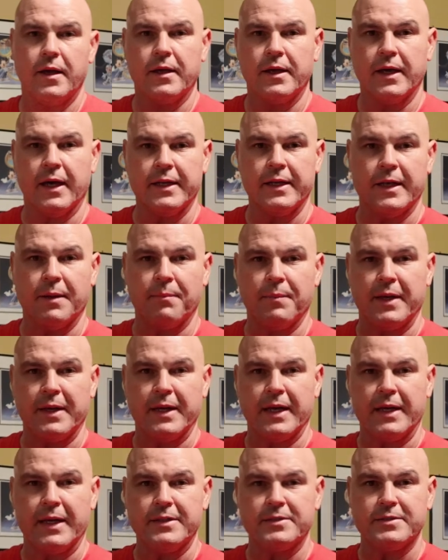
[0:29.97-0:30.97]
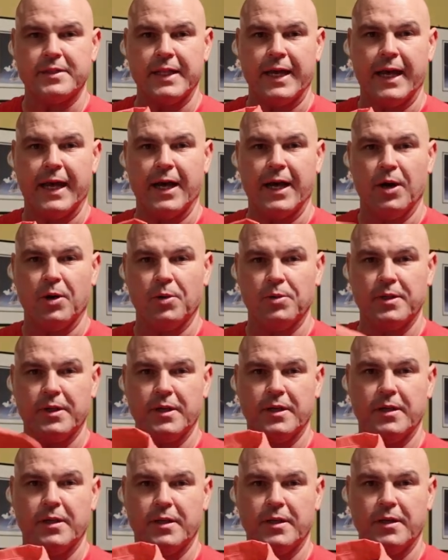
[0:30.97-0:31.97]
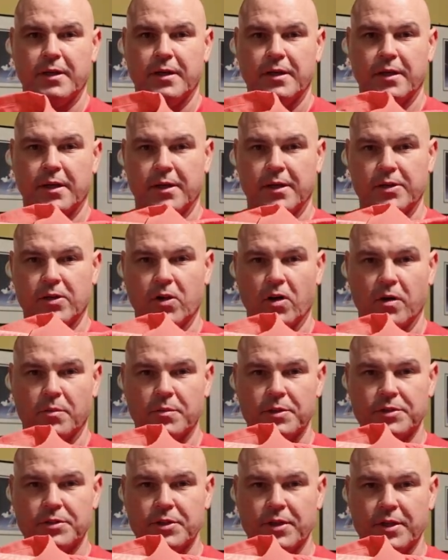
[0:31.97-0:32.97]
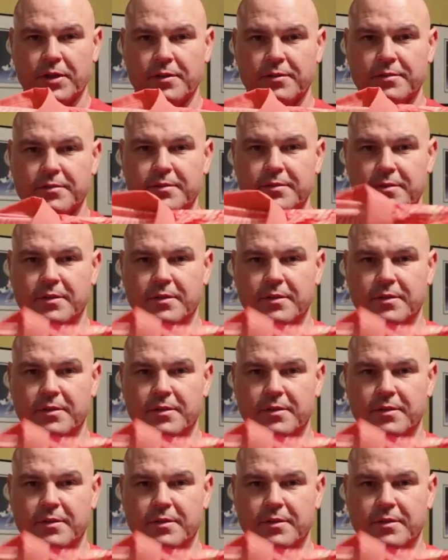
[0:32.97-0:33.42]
Got not my nice loud Under Armour shirt.